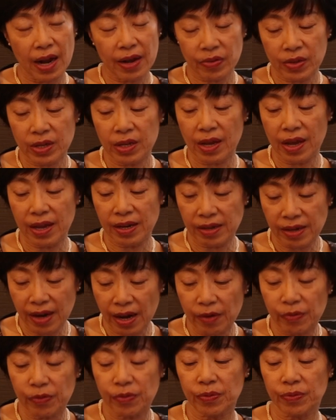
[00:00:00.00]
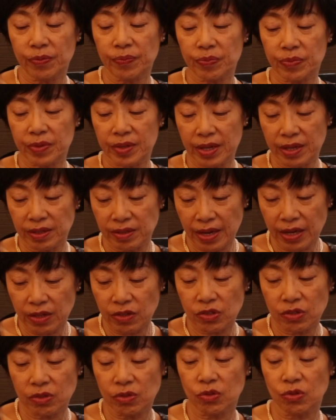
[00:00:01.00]
think enough
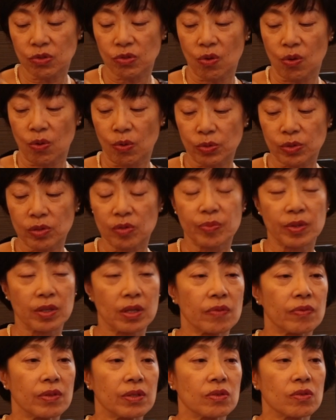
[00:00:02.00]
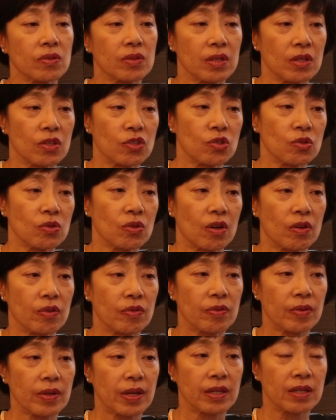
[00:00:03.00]
attention should also be given to the issue of
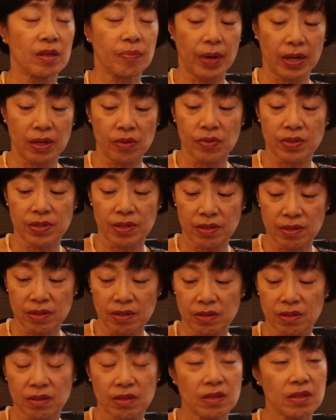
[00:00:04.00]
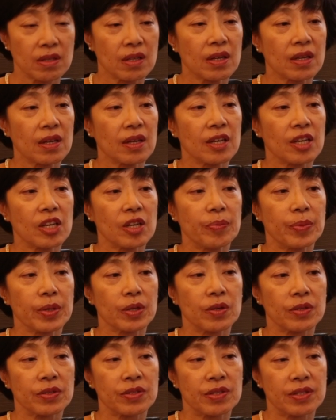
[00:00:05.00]
antibiotic resistance,
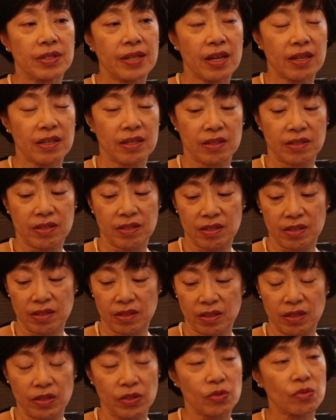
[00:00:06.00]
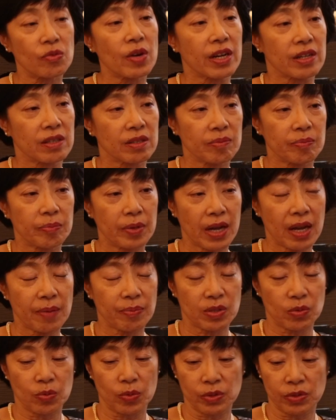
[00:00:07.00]
because that is a threat.
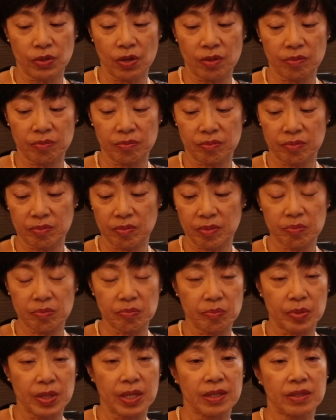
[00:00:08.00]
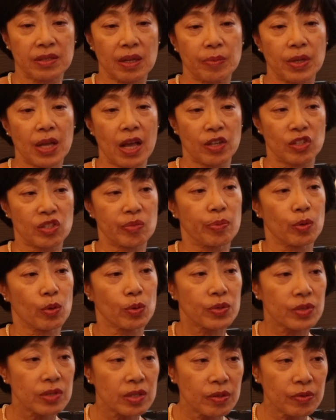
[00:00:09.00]
Perhaps it will not be something
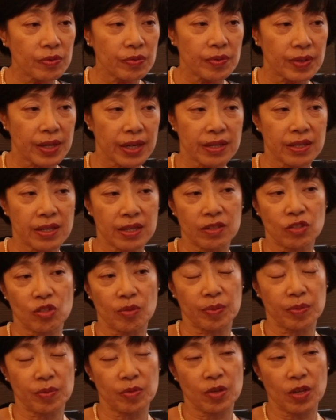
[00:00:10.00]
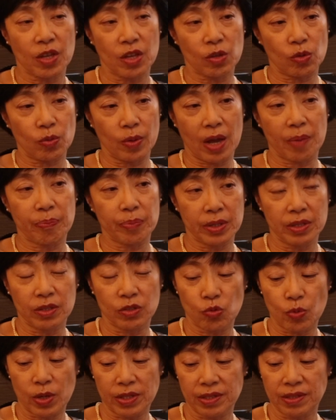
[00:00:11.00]
explosive like needs to happen
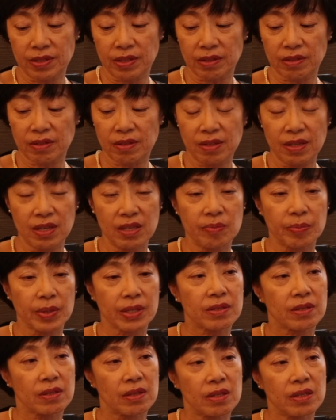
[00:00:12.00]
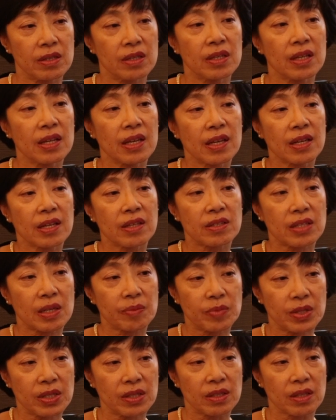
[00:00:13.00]
in 2016, but certainly
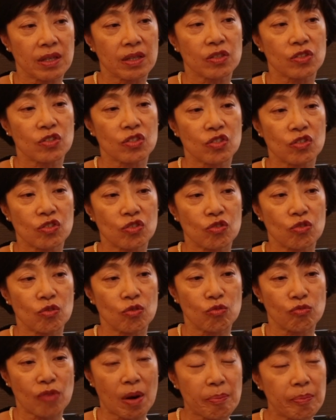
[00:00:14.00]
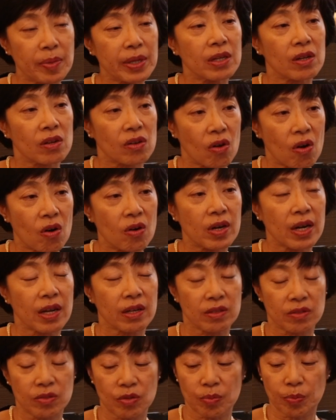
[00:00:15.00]
something that is rumbling along
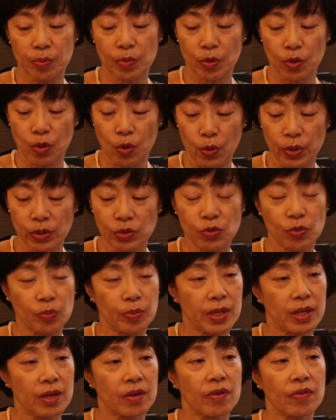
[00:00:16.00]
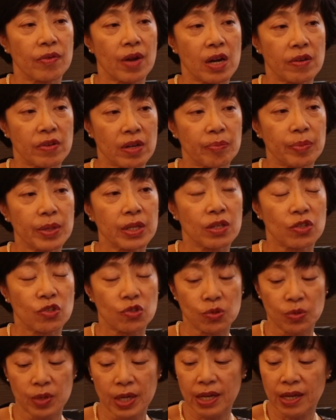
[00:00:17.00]
and it's going to be a very, very big
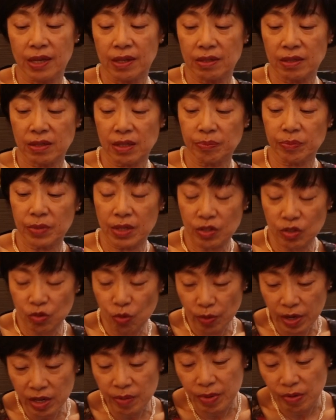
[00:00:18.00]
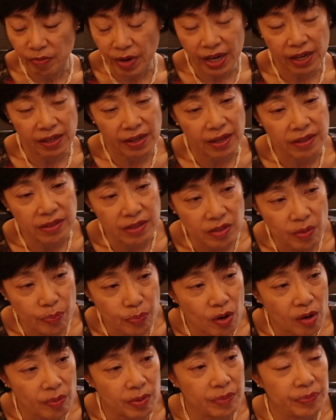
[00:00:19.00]
issue. It's already been recognized as a
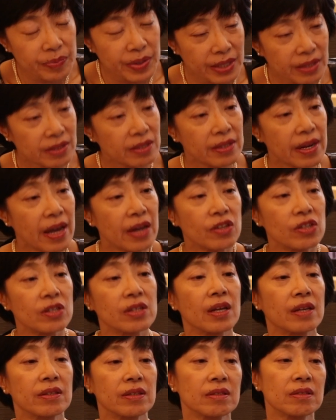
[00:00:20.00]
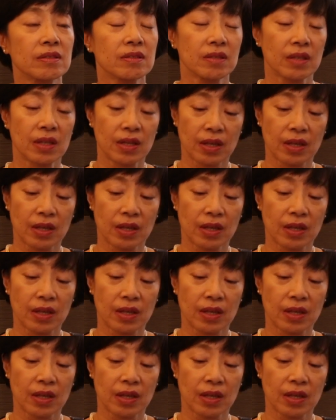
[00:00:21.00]
problem internationally.